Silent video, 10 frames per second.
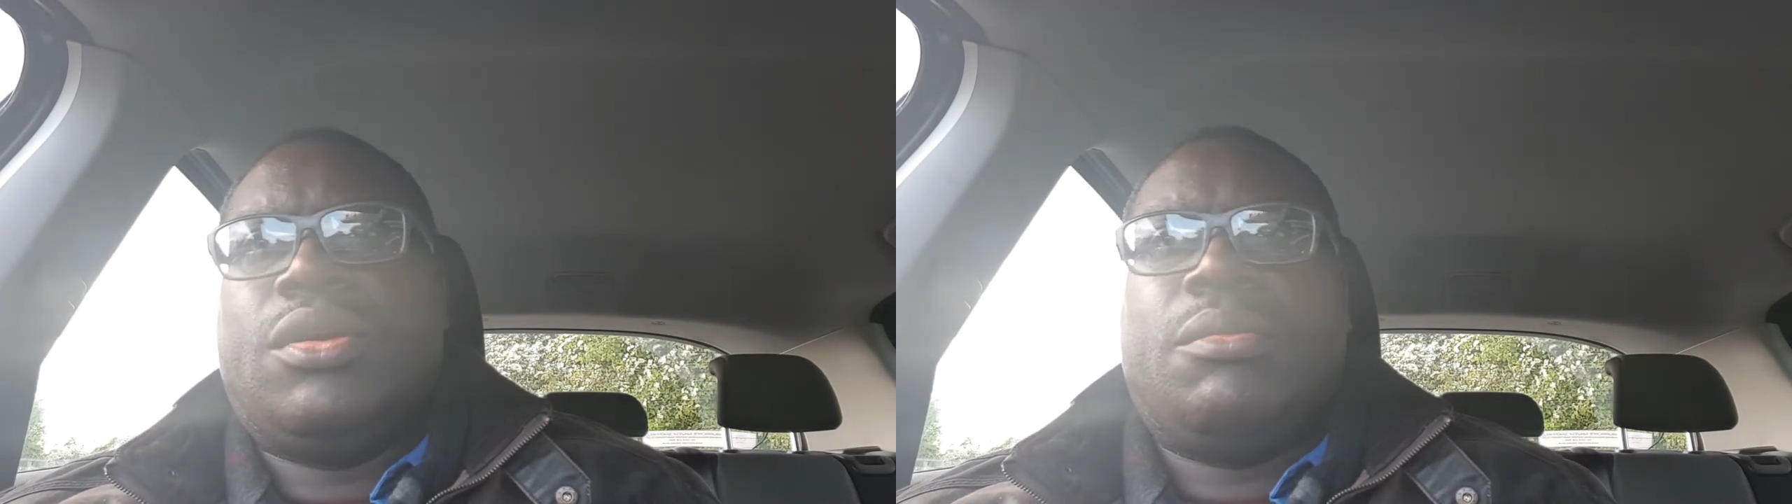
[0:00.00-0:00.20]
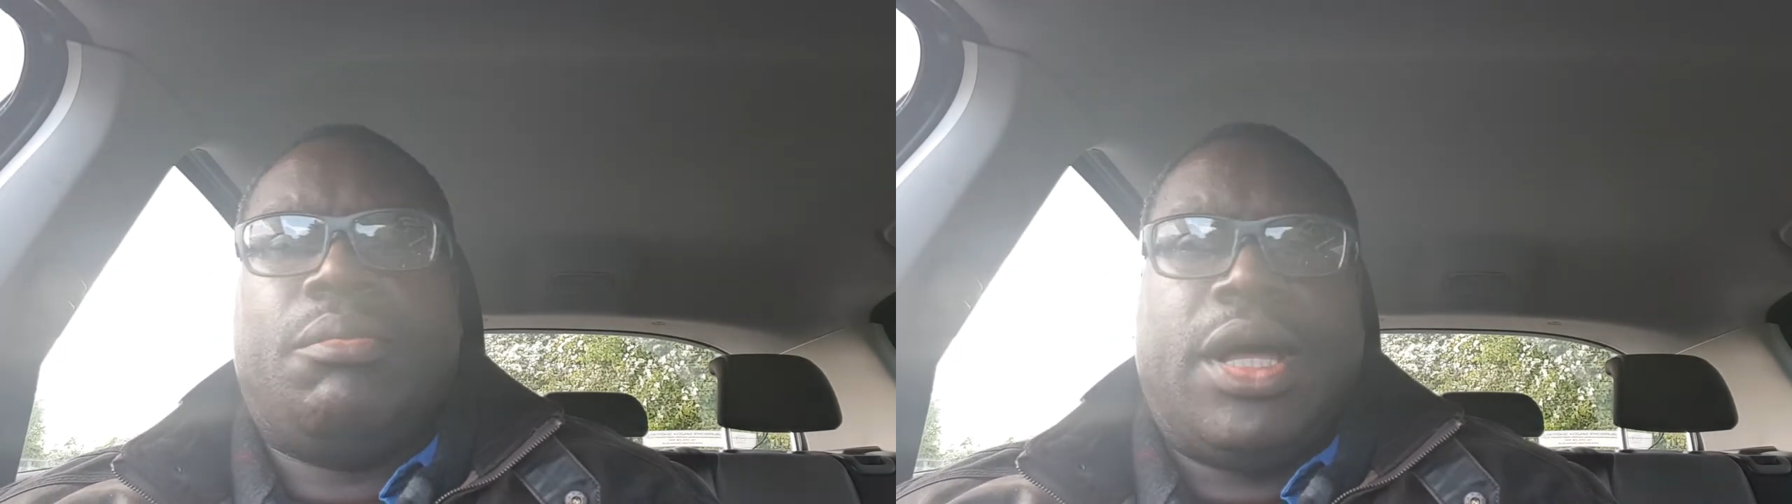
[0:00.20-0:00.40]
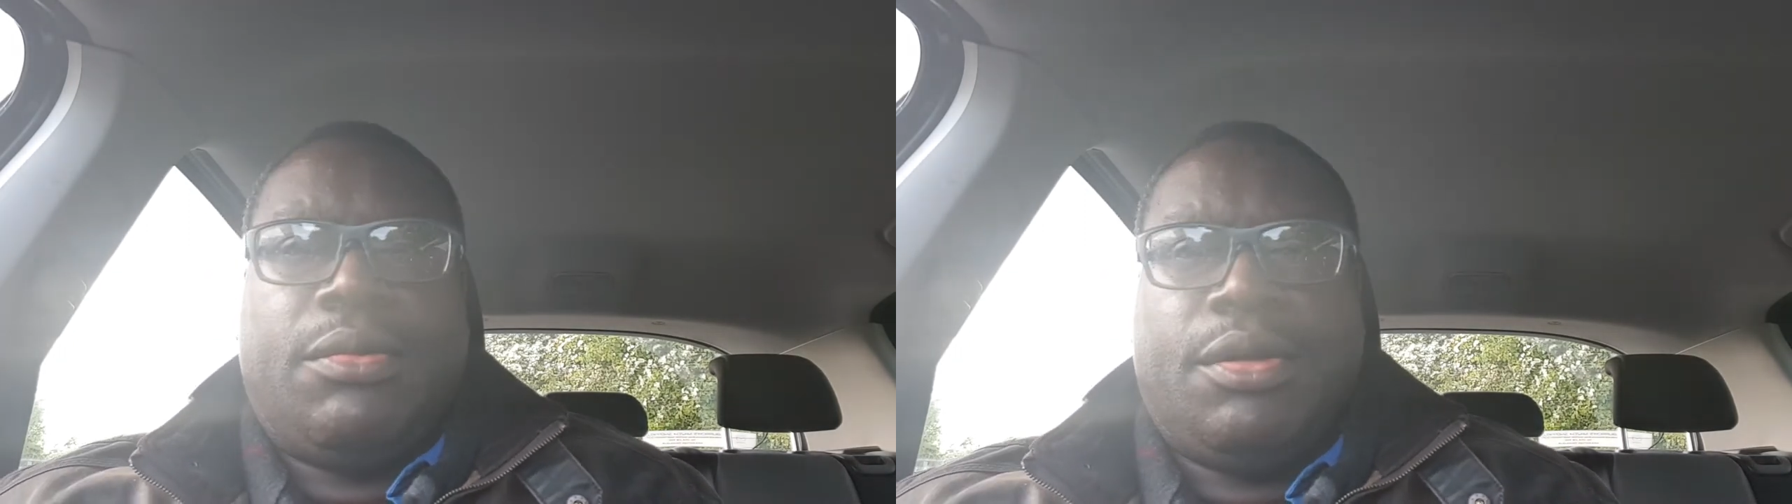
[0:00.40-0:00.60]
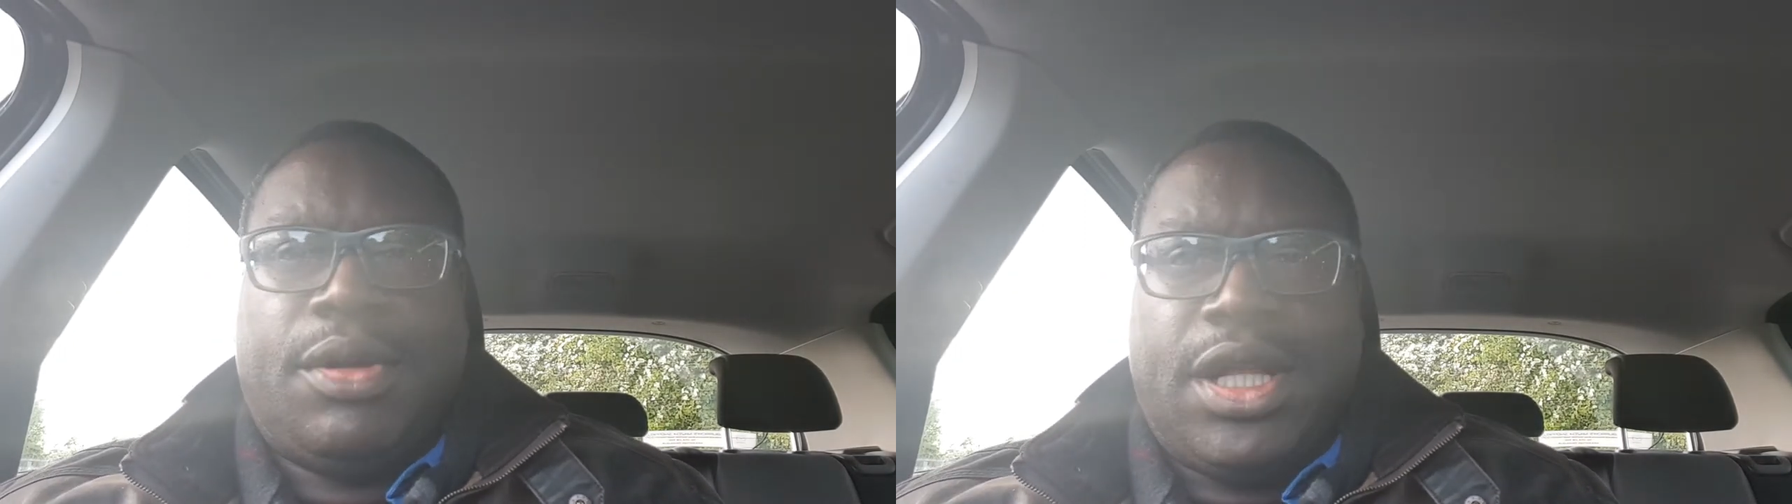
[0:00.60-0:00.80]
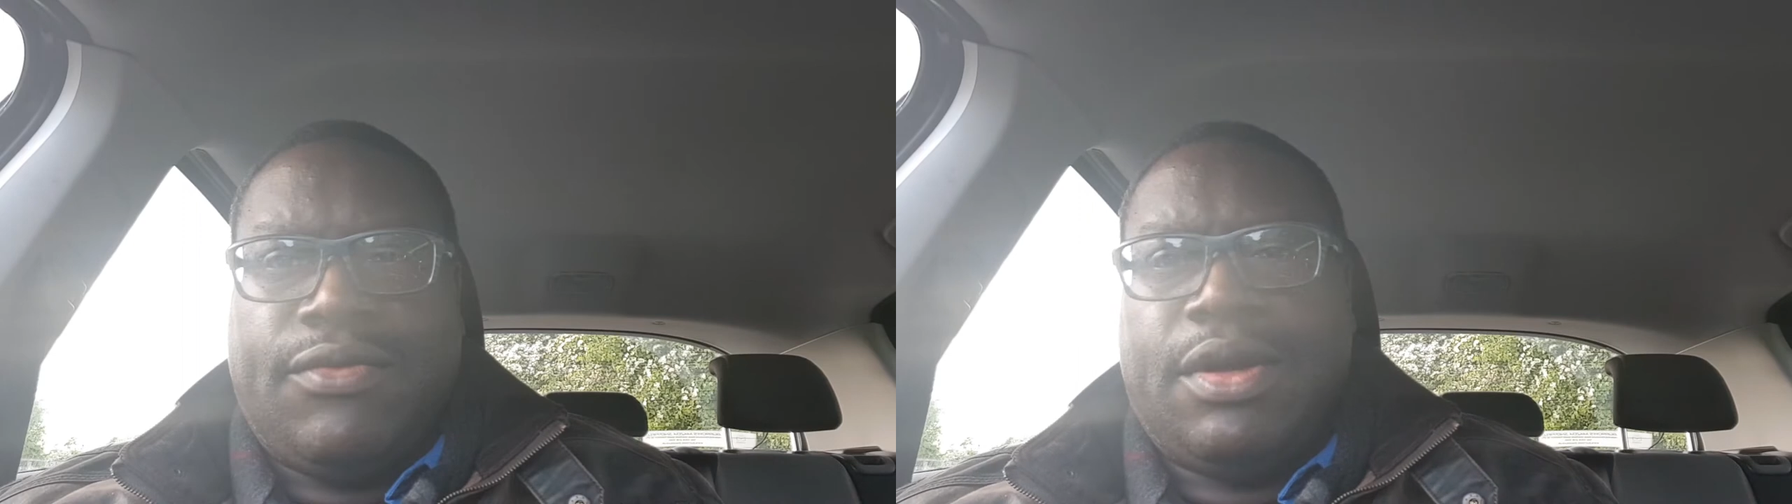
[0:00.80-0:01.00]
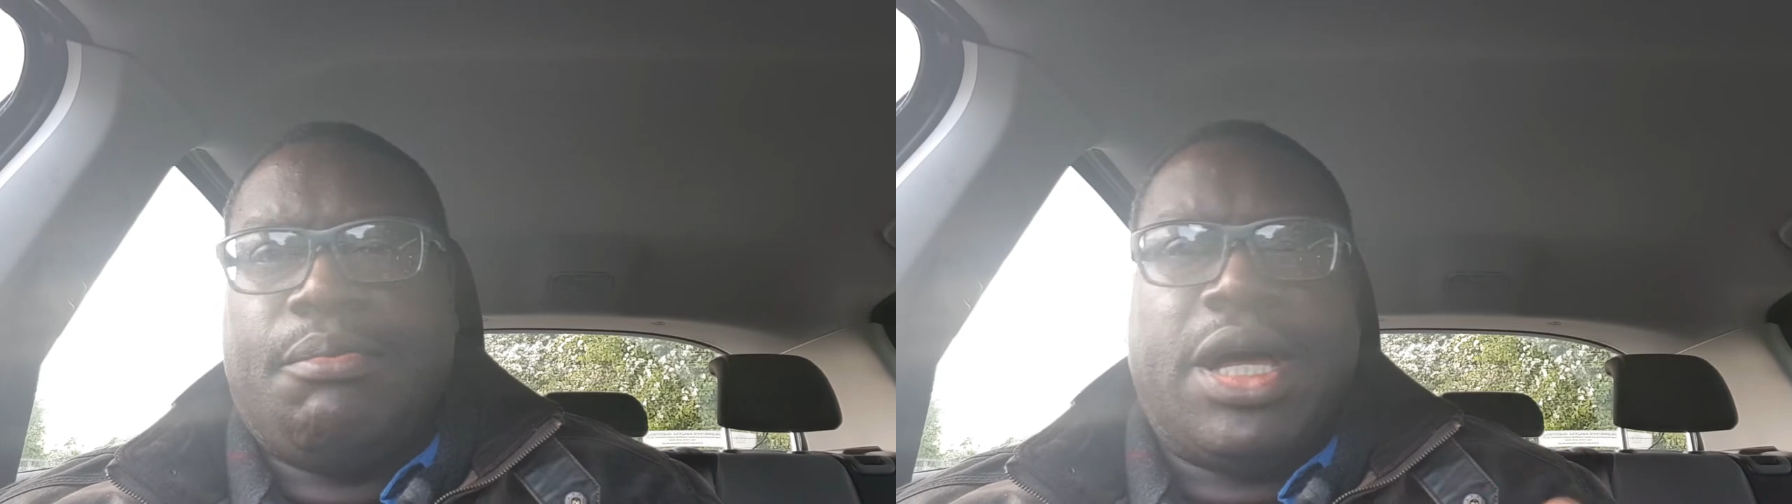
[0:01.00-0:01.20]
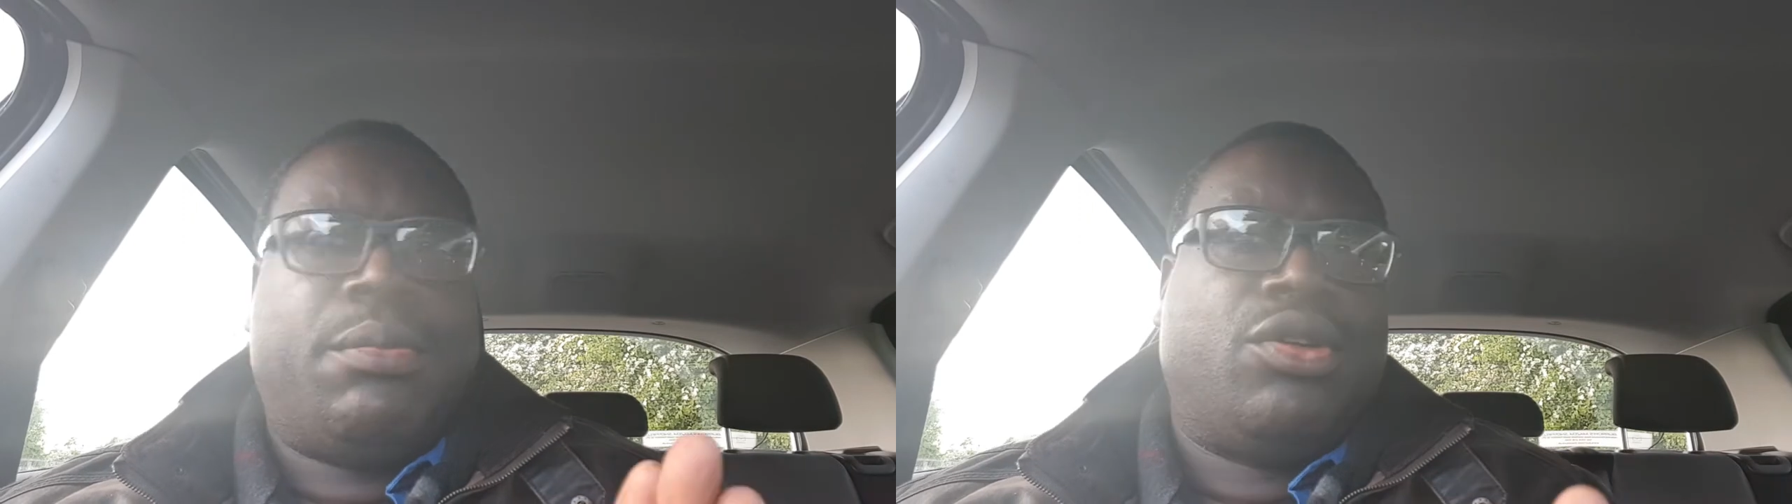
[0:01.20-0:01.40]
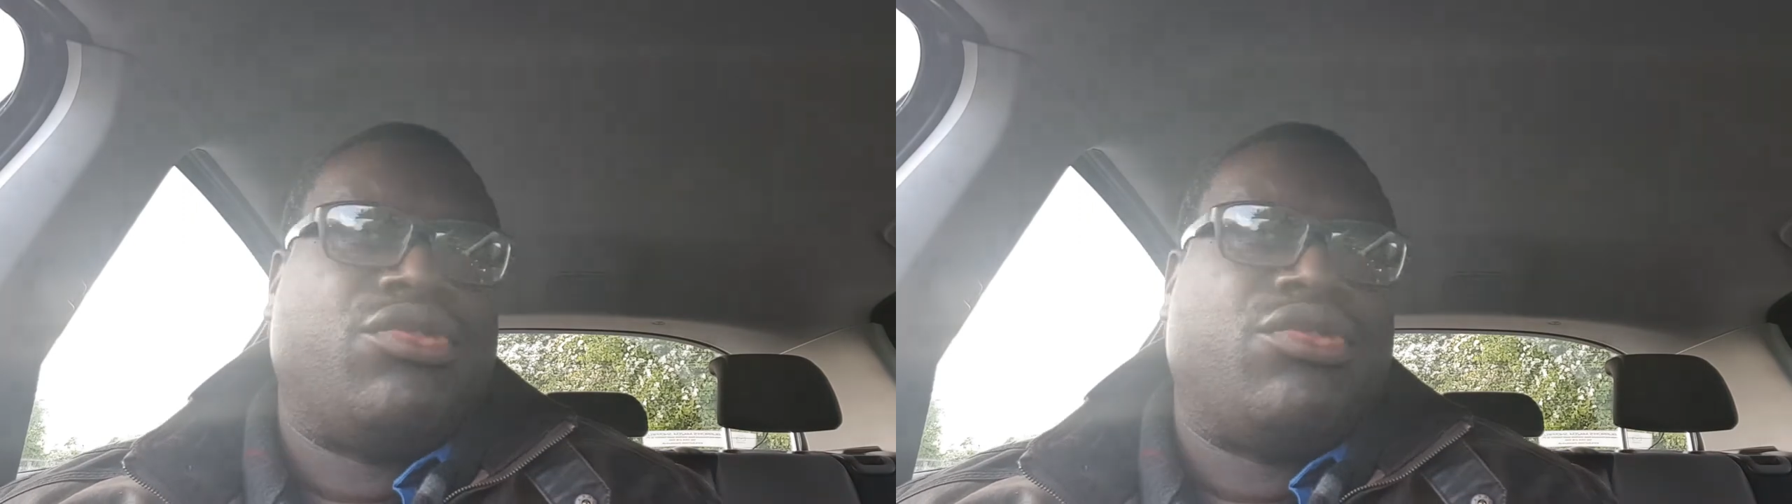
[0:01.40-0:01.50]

Bible believing, Bible